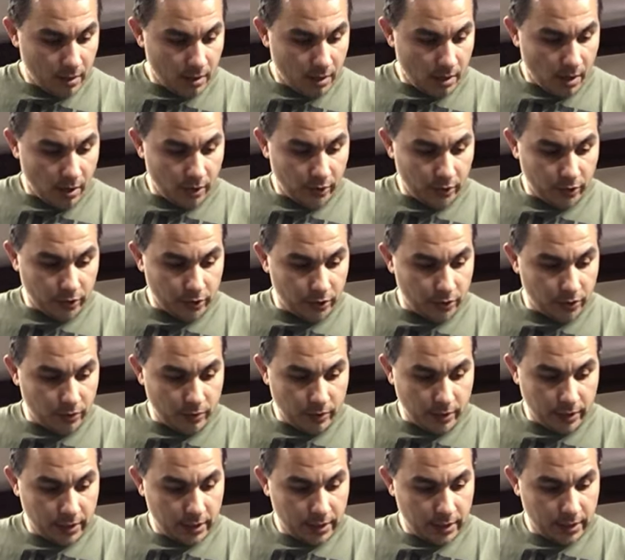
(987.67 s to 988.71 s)
All you're
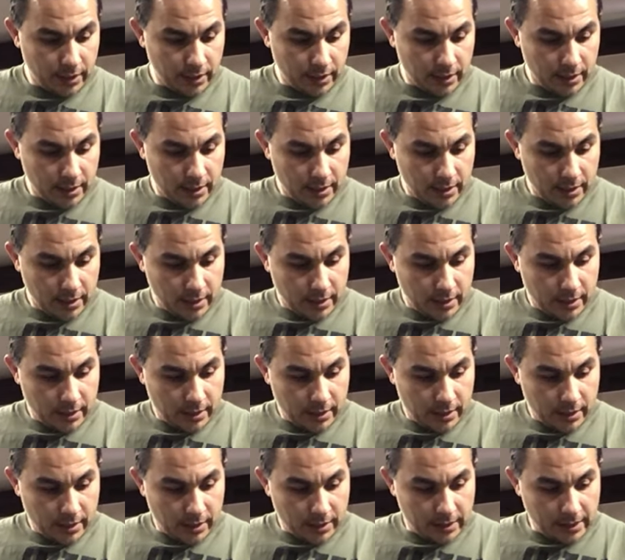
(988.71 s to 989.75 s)
doing
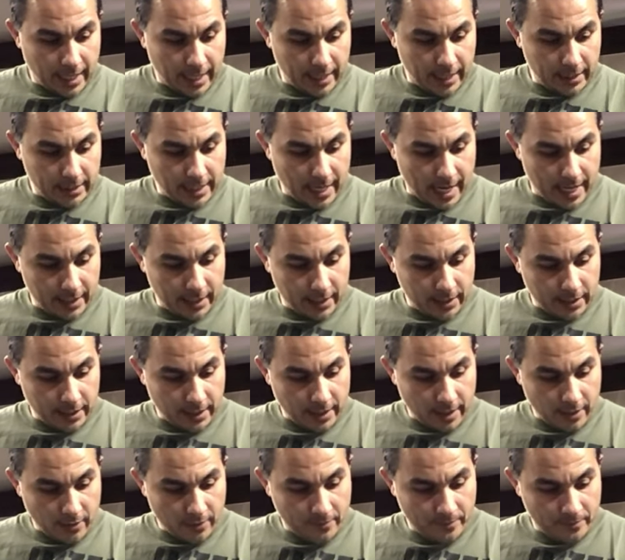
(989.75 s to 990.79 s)
is hand tightening it
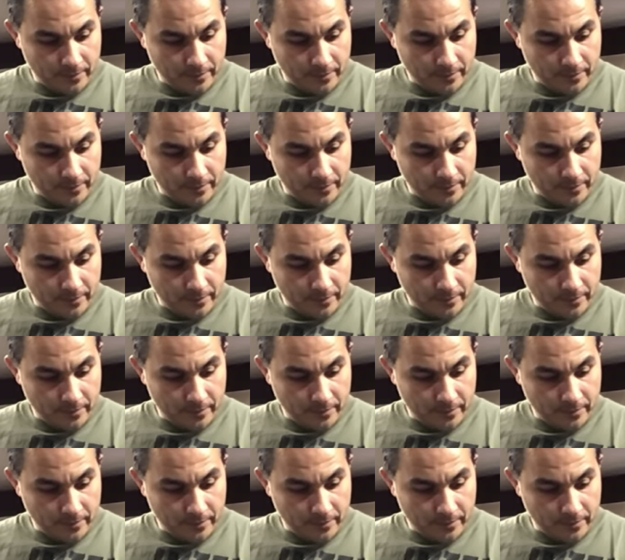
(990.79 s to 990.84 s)
now.